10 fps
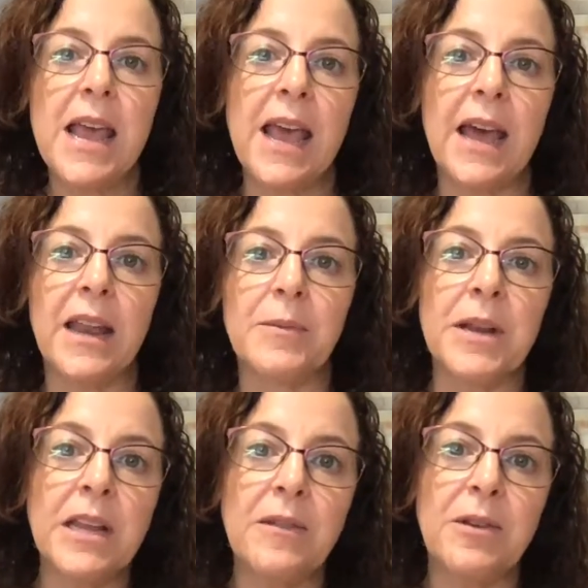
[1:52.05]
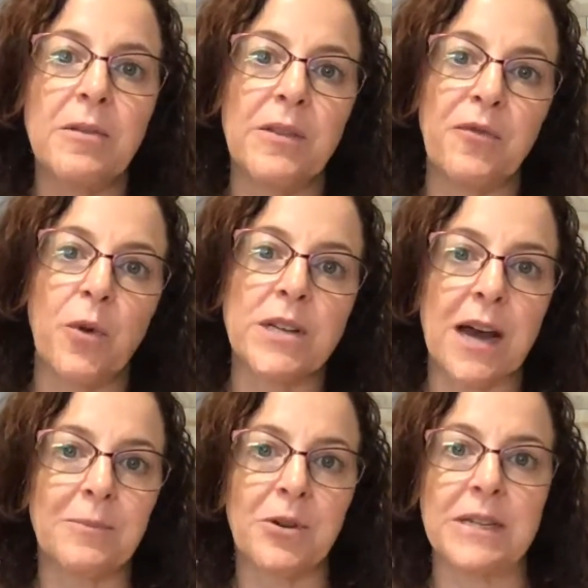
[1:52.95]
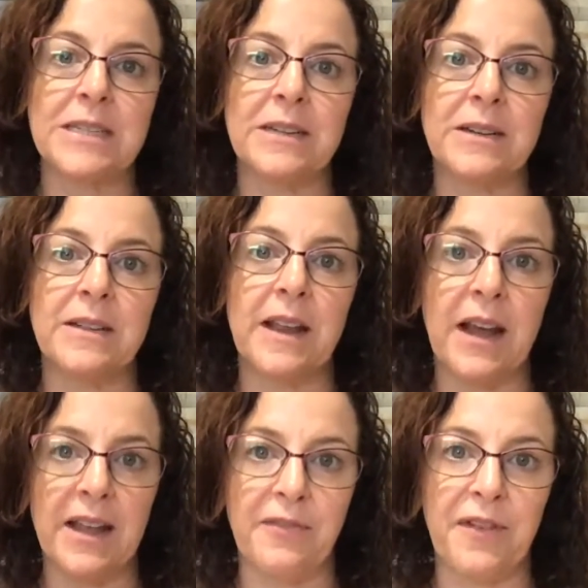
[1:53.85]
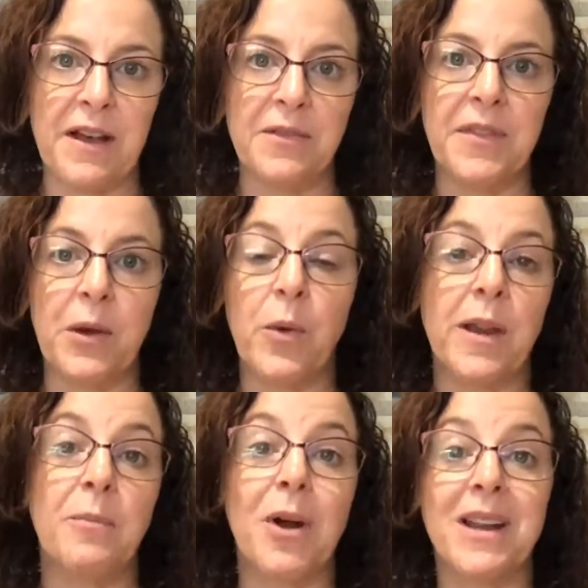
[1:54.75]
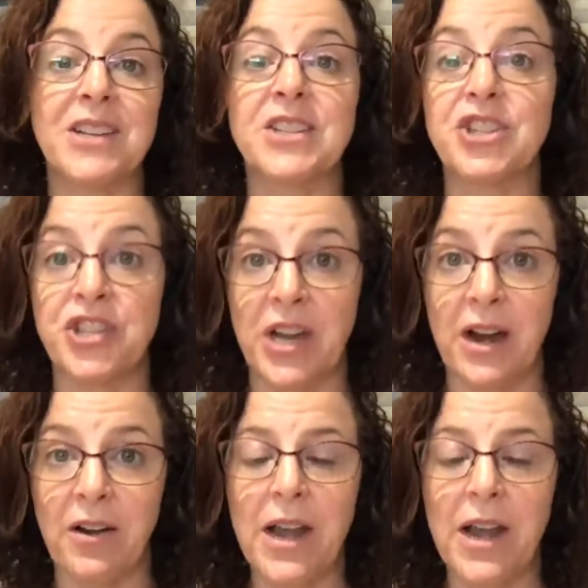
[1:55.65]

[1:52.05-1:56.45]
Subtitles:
And I'm going to give you the 4 top criteria that I have found that winning products share.